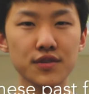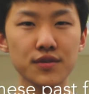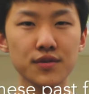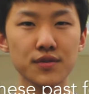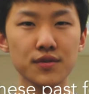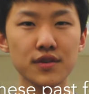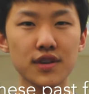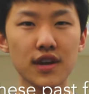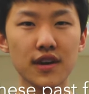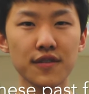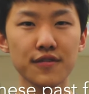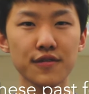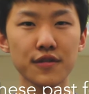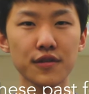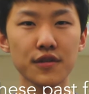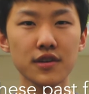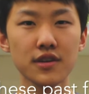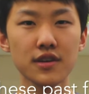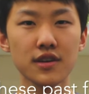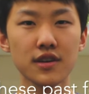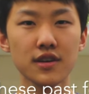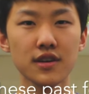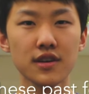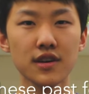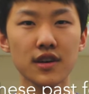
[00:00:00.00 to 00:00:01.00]
to
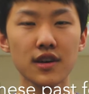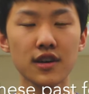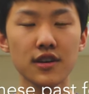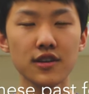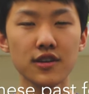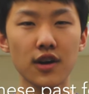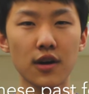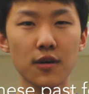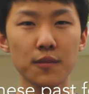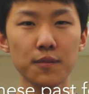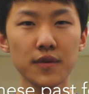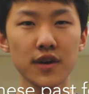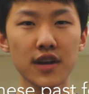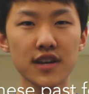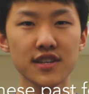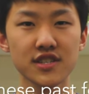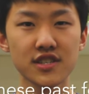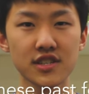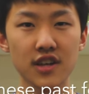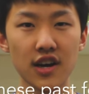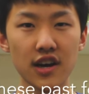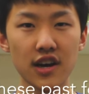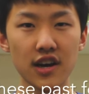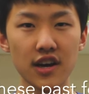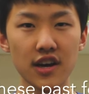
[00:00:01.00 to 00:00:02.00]
definitely don't be as
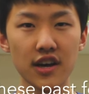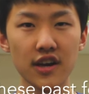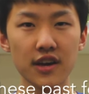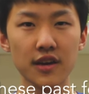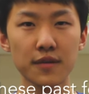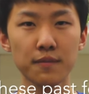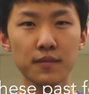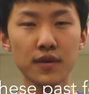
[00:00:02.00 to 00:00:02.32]
shy,